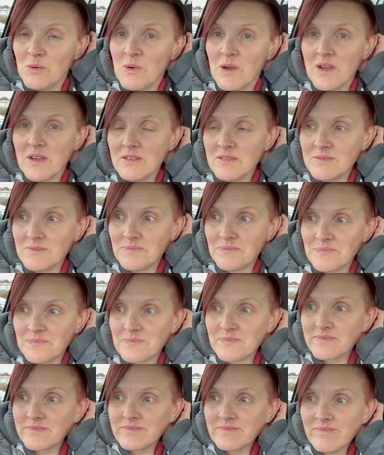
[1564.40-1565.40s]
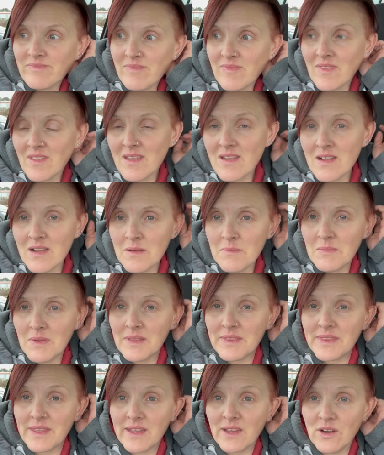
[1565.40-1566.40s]
while
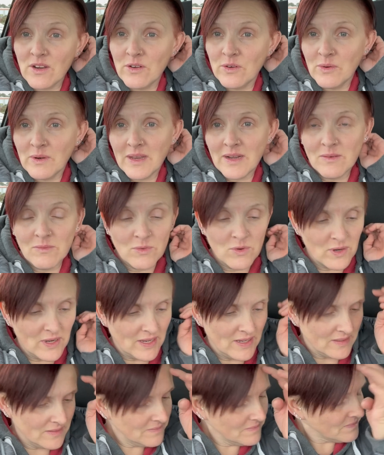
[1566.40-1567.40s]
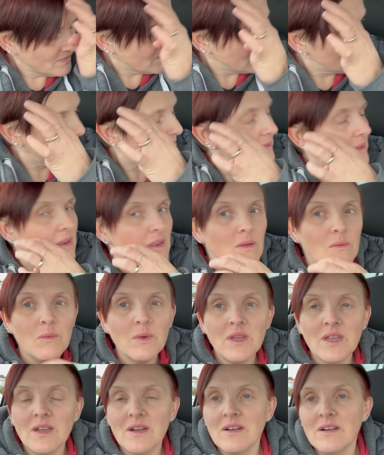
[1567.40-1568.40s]
they are all out walking,
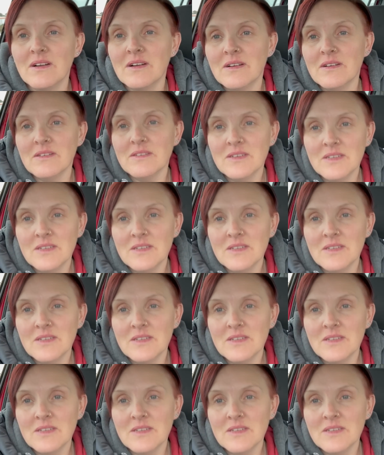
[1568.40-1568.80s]
we are